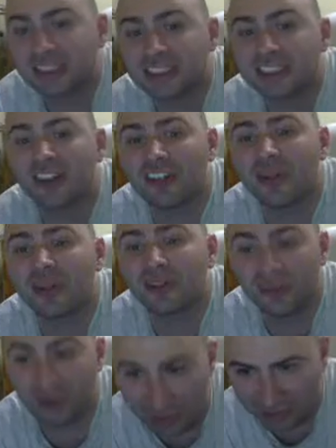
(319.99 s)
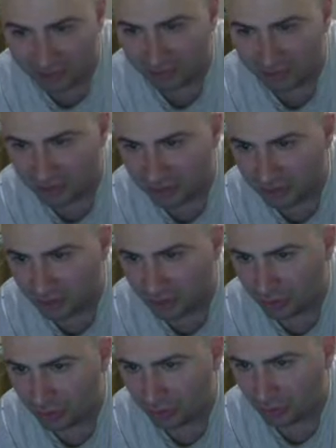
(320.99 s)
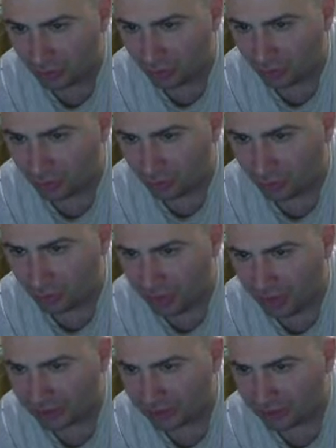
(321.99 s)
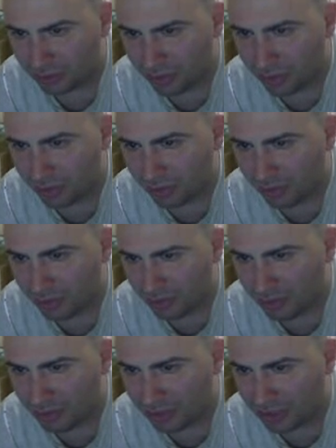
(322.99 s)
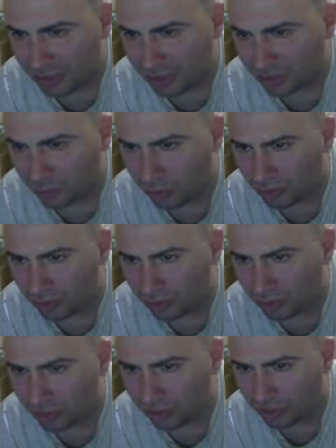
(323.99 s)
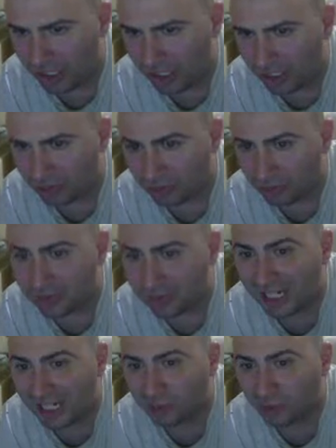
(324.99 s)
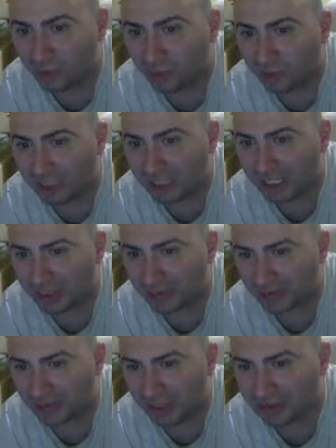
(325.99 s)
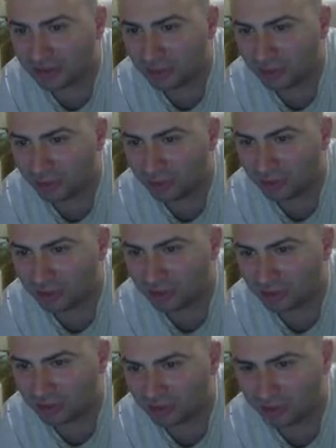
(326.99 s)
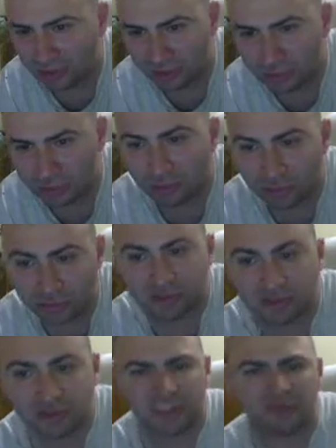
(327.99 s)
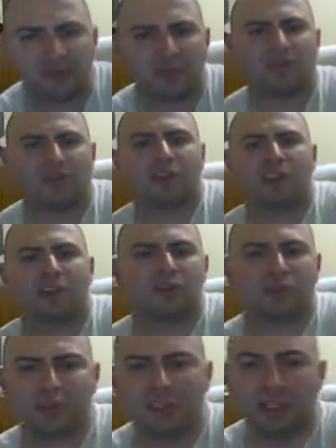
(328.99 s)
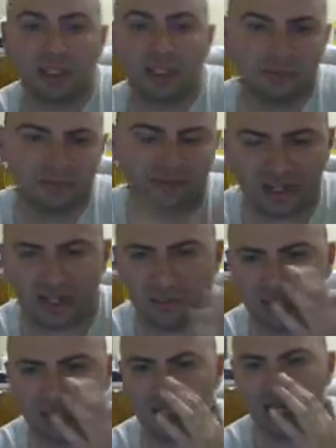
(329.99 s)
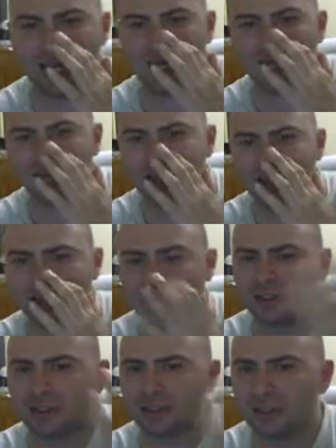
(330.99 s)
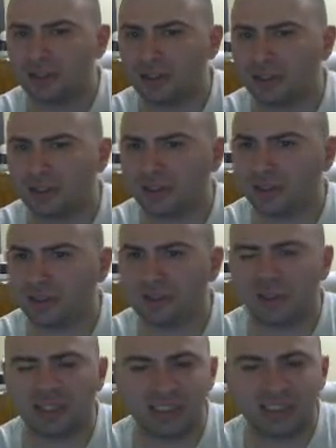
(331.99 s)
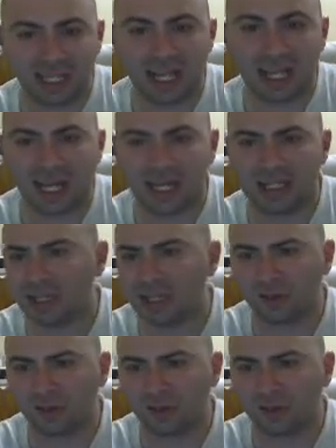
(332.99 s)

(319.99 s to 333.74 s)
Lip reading: Seth MacFarlane, who, as the creator of Family Guy, is one of the most valuable talents working at the Fox network and television studio. Because Seth MacFarlane, of course, with Family Guy and American Dad.